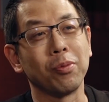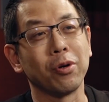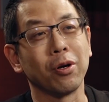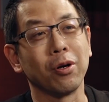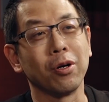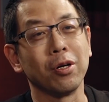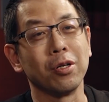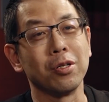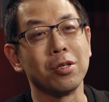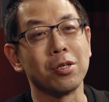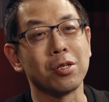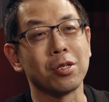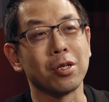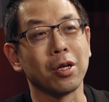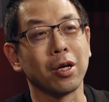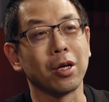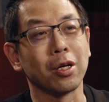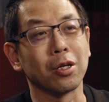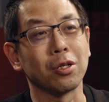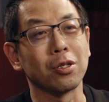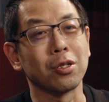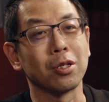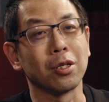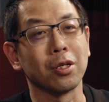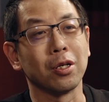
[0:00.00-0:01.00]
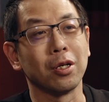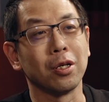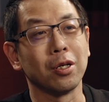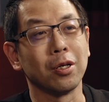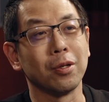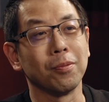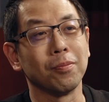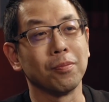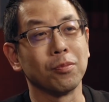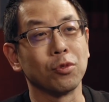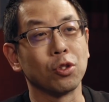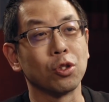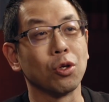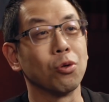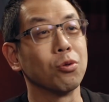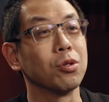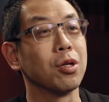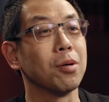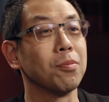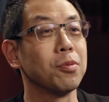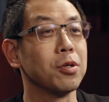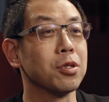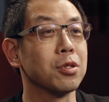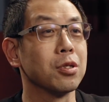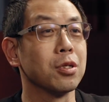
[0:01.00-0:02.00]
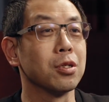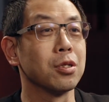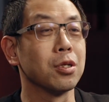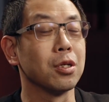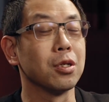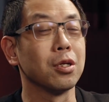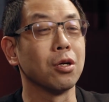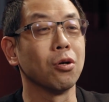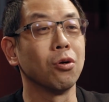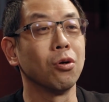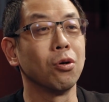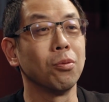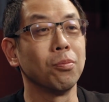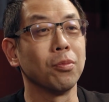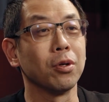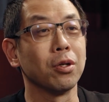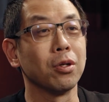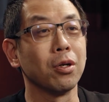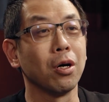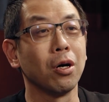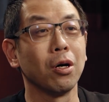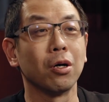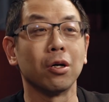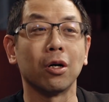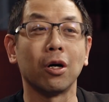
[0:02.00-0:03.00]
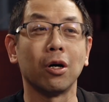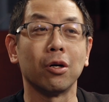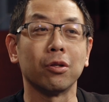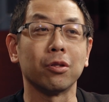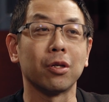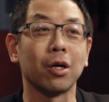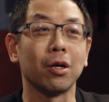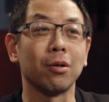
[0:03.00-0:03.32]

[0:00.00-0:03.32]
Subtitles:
parents sold their business and their home in Hong Kong,